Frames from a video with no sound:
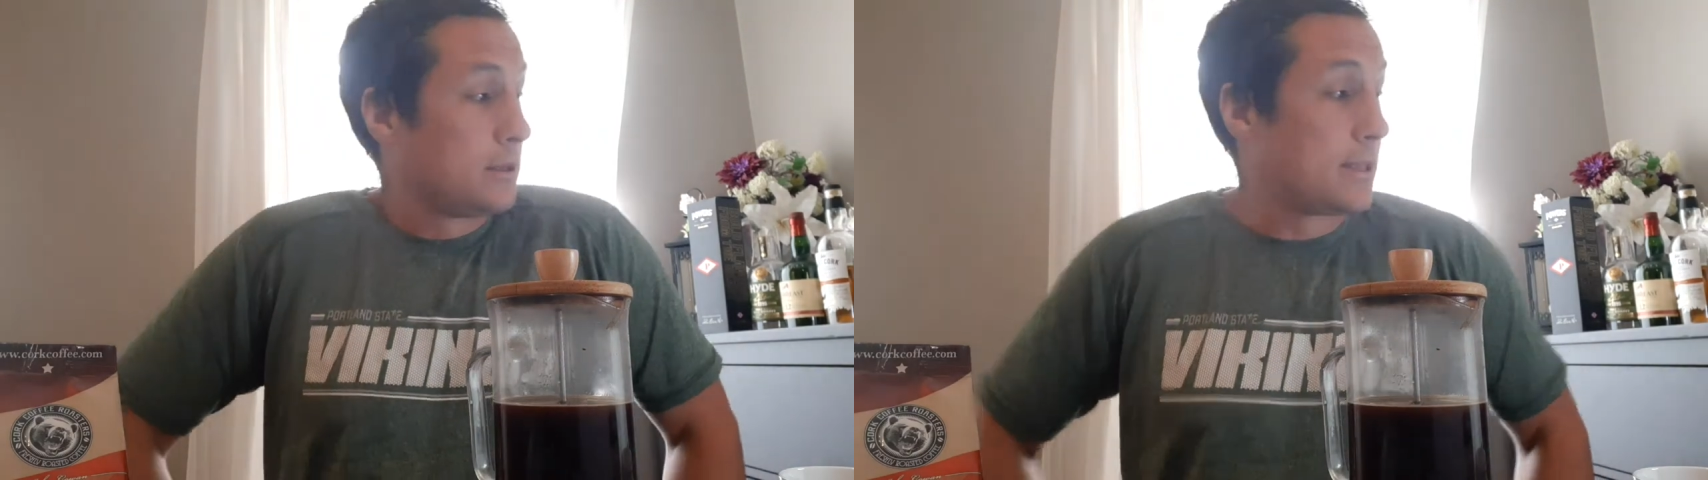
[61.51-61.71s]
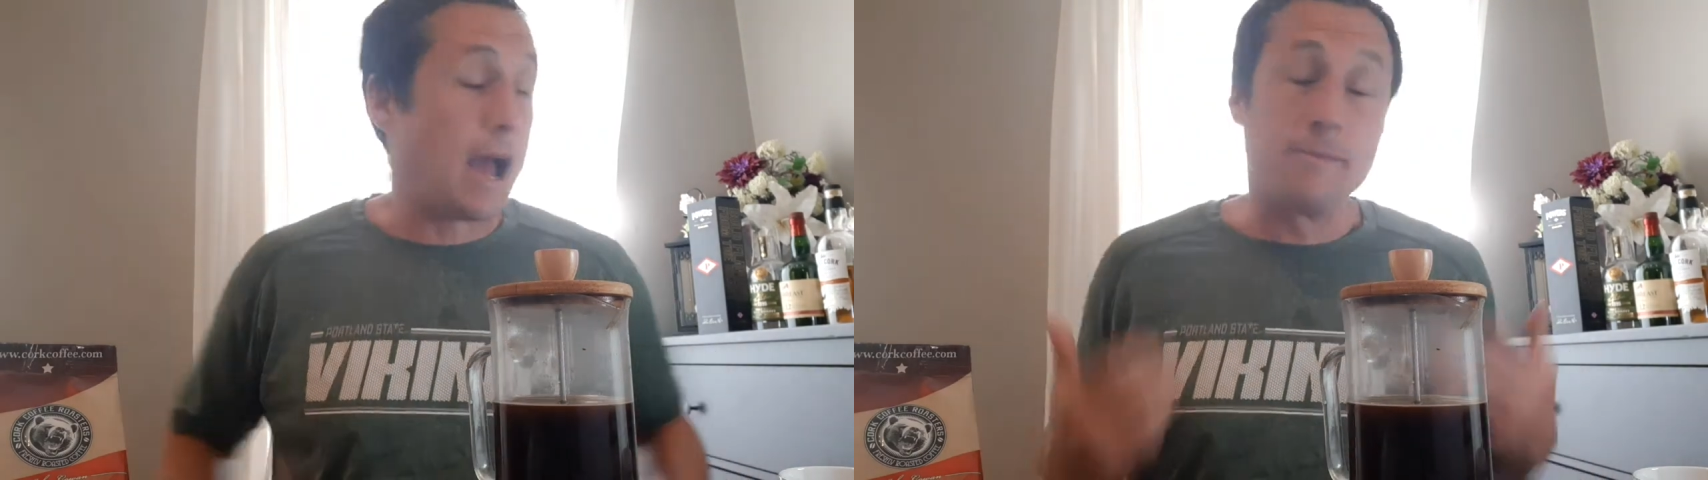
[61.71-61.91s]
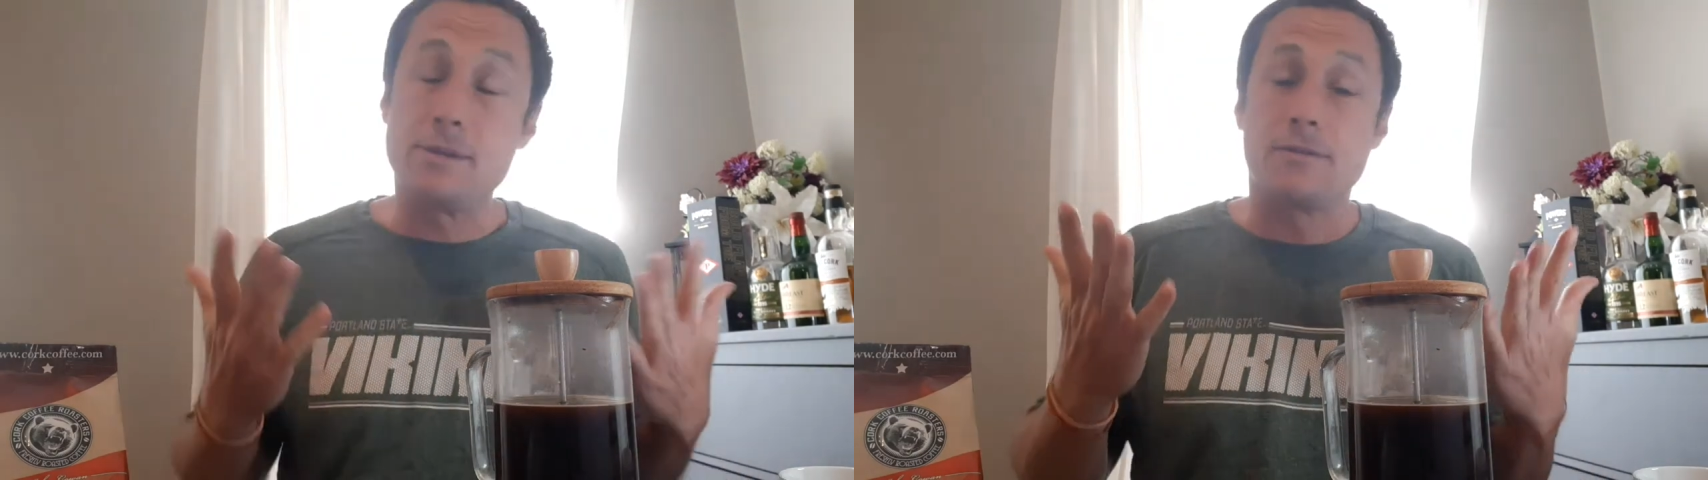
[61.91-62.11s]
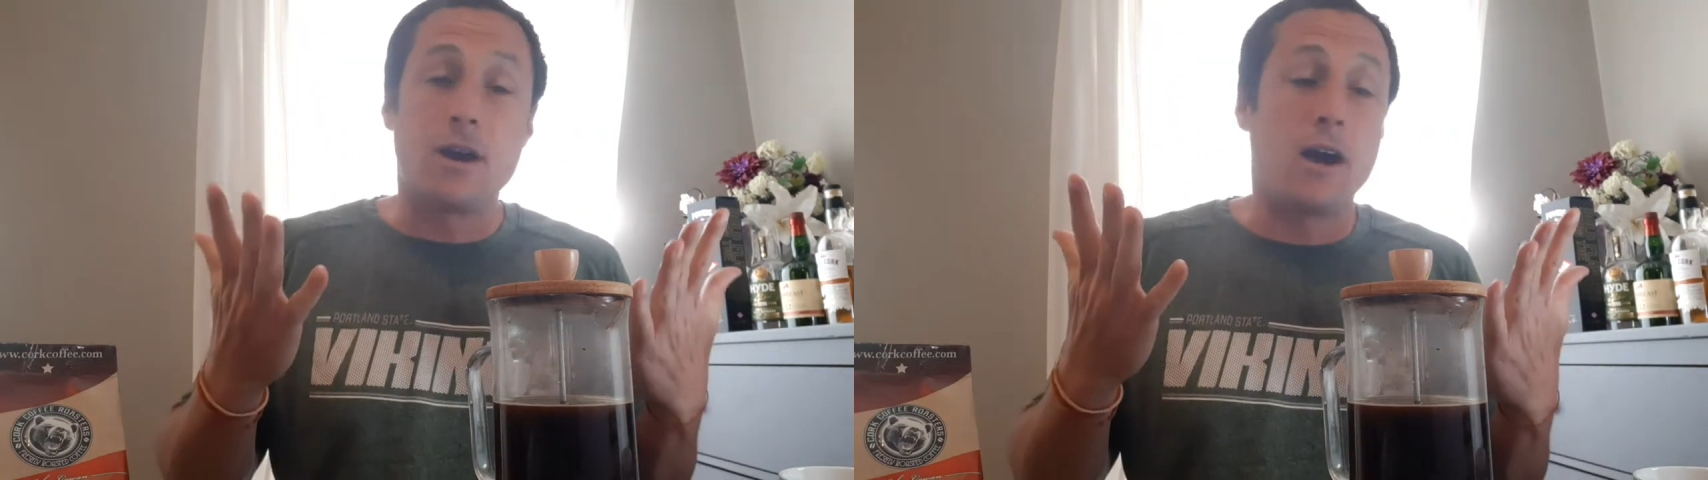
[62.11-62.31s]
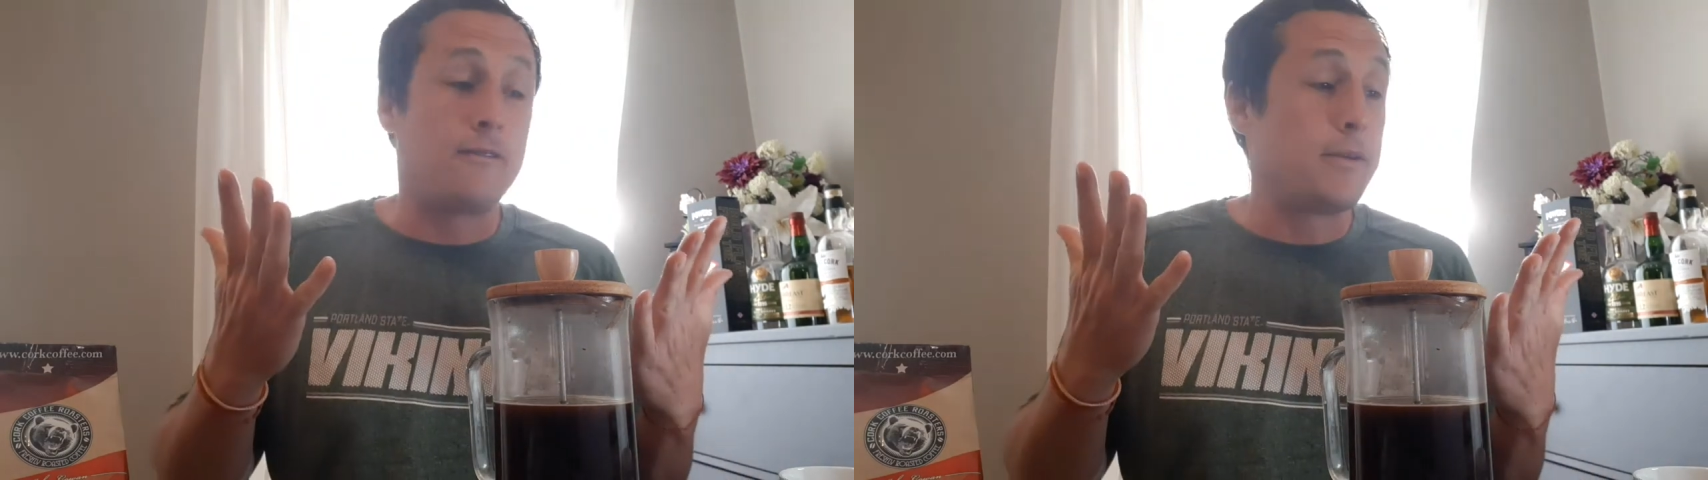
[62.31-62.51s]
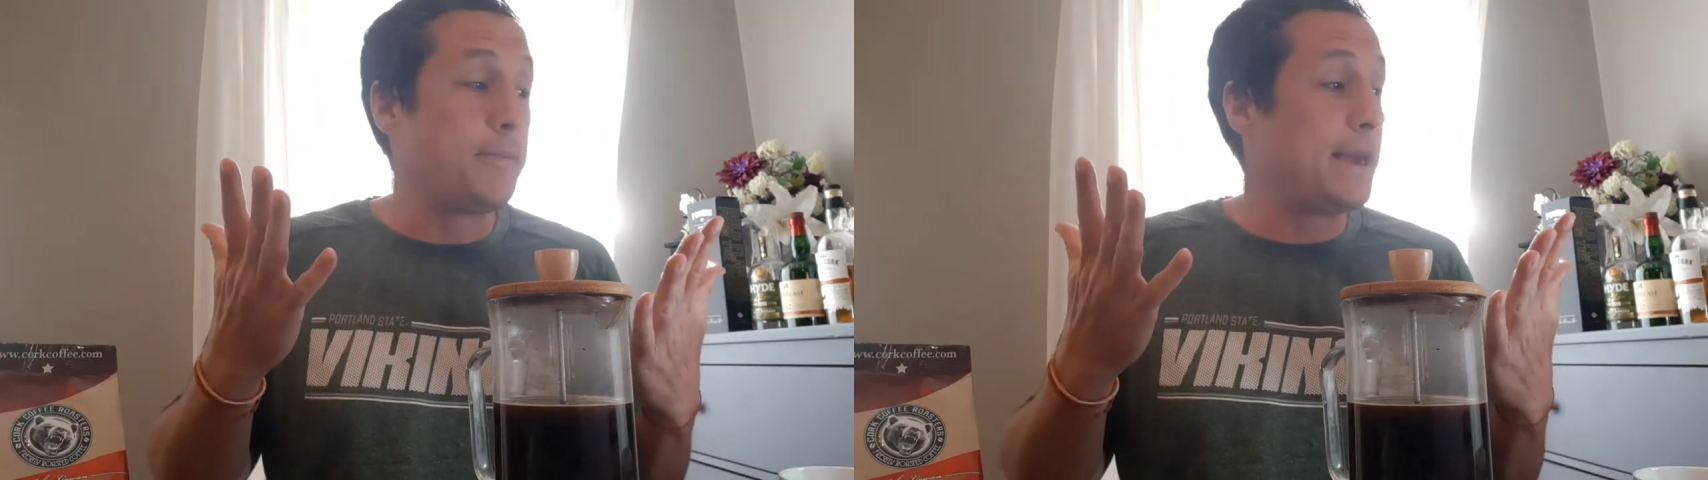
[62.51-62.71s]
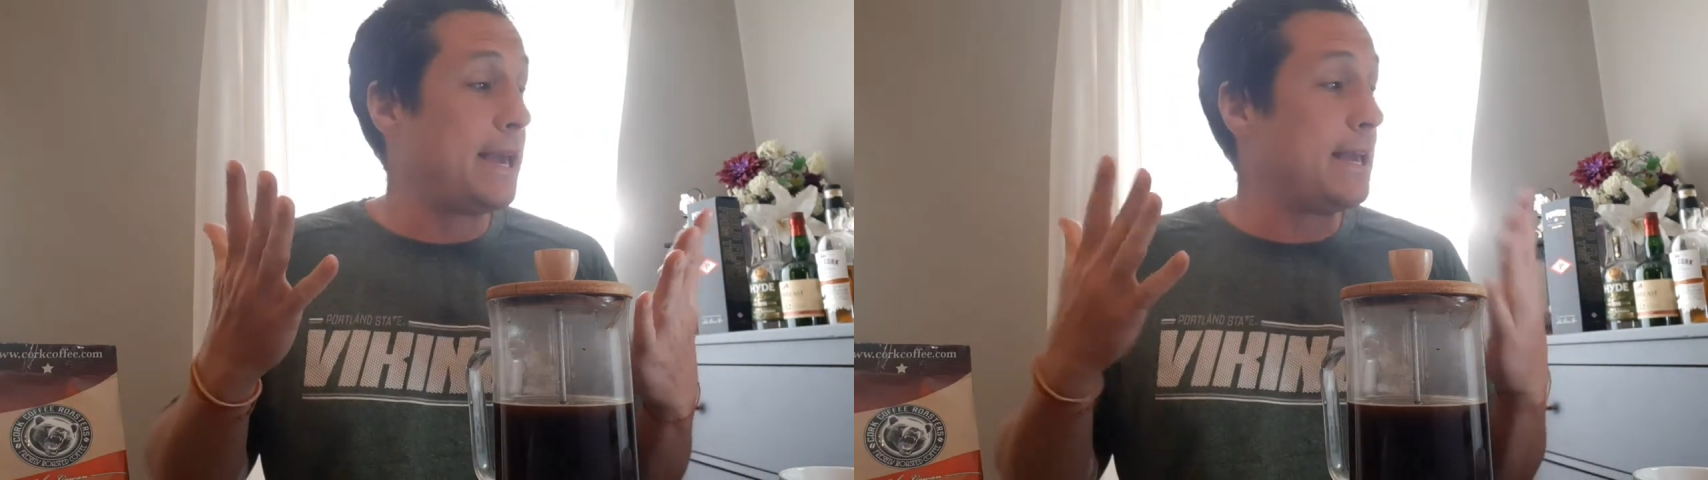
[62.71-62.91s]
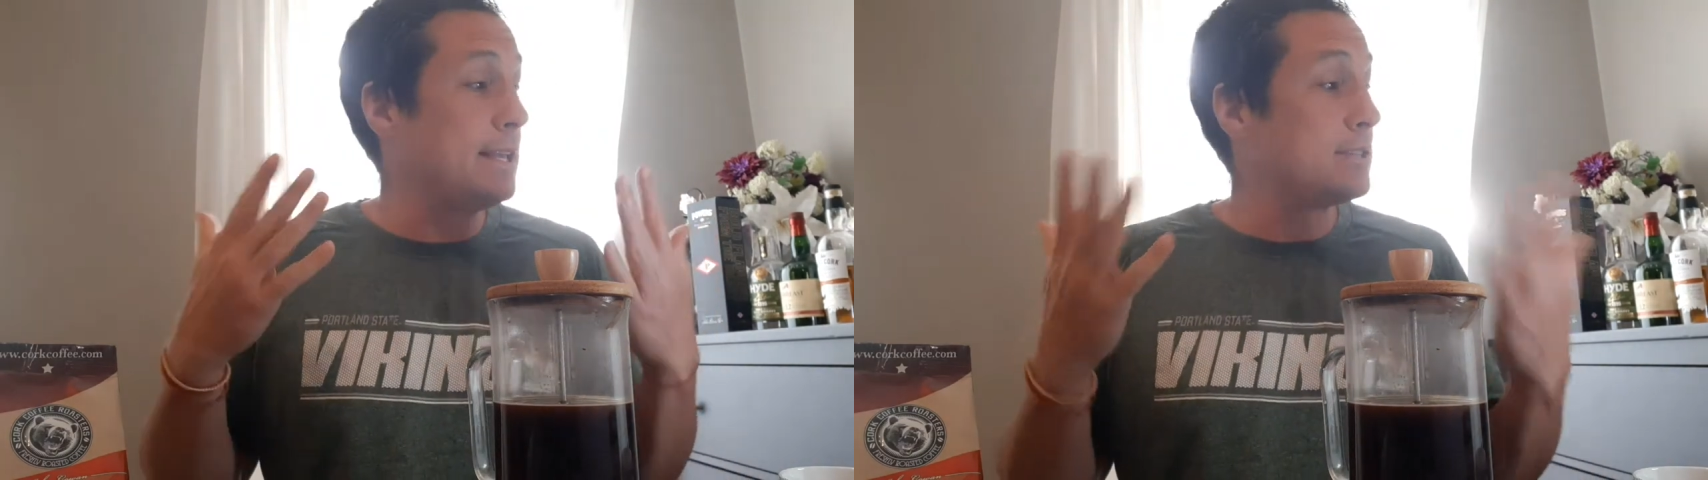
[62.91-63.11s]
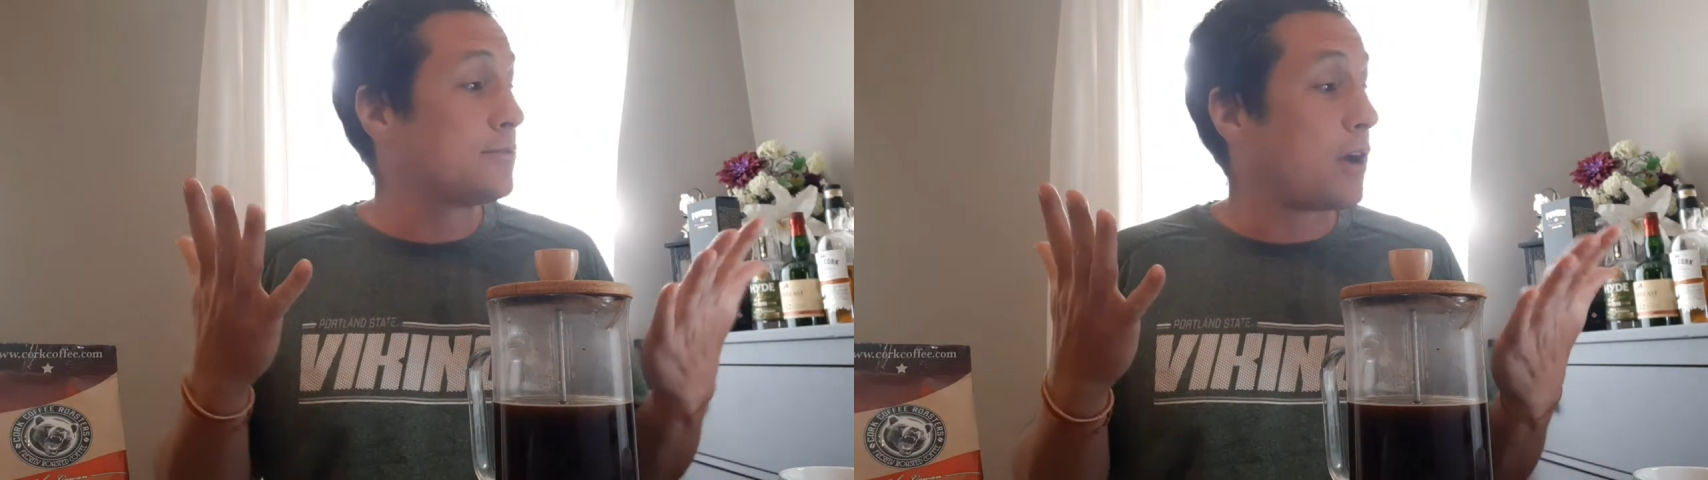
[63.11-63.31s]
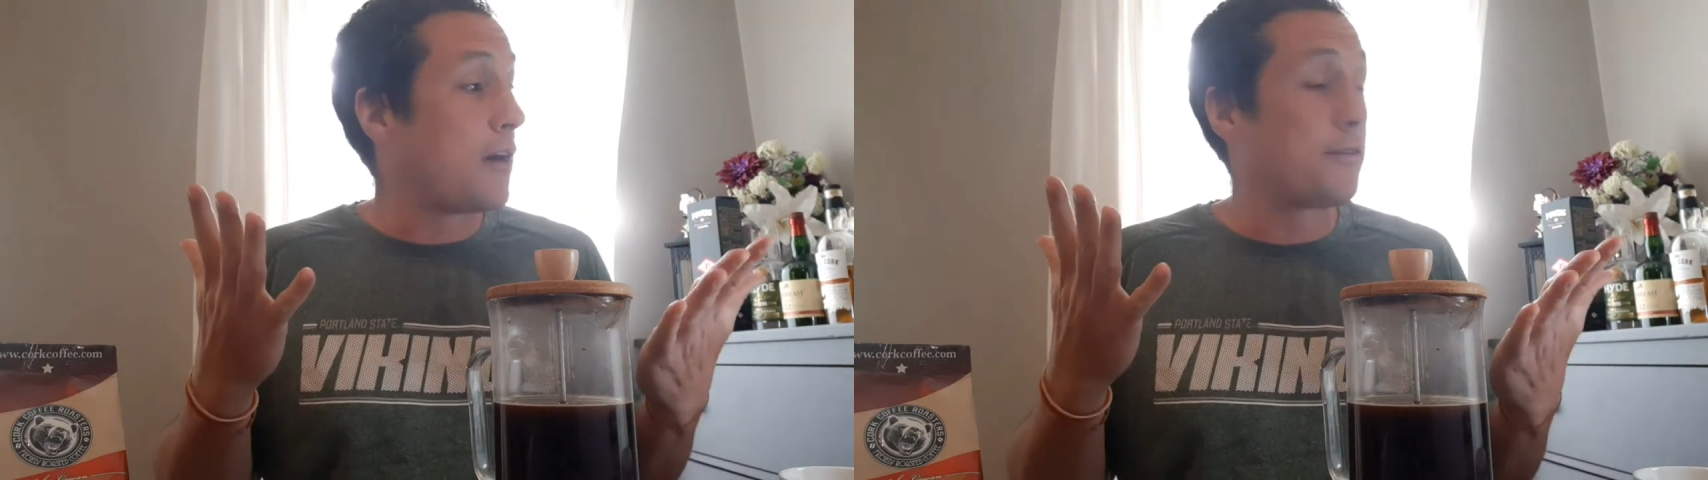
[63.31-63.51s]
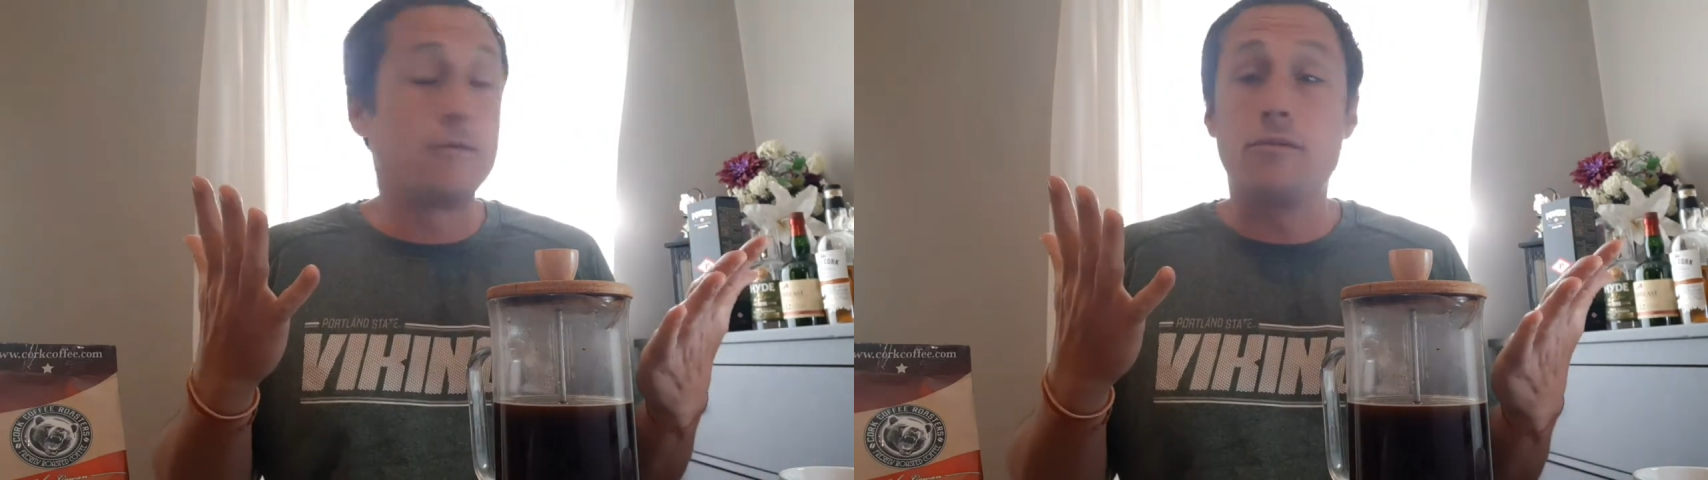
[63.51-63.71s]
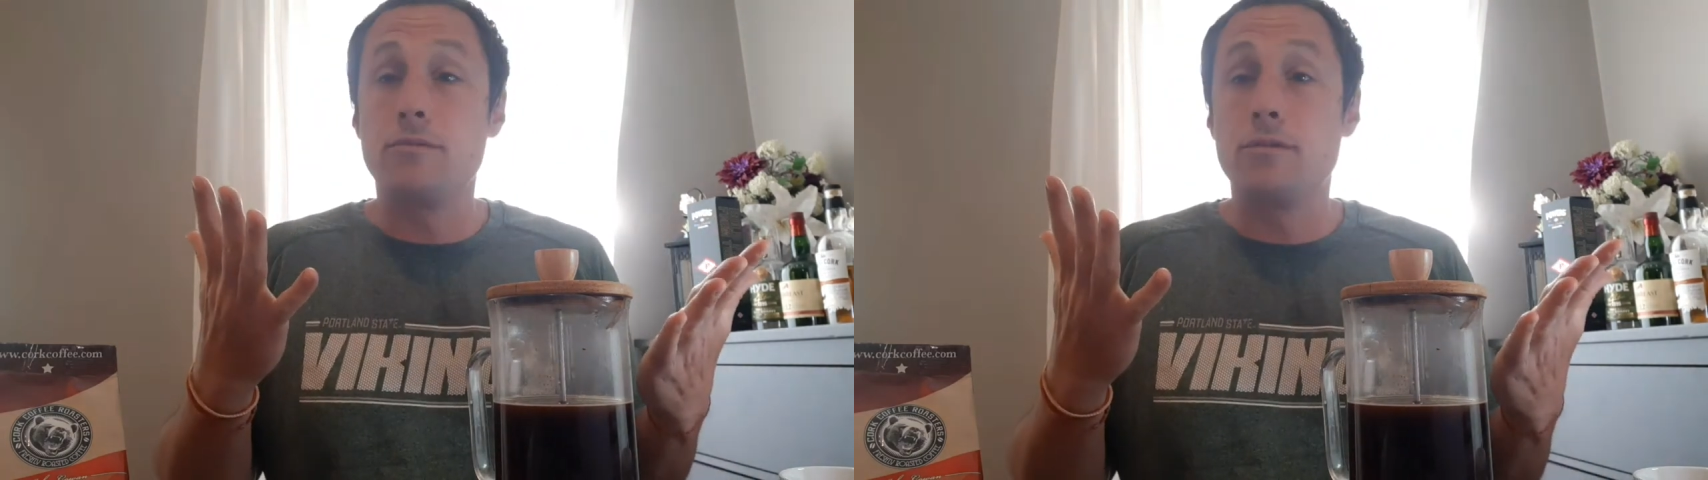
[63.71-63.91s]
types of coffee beans, coffee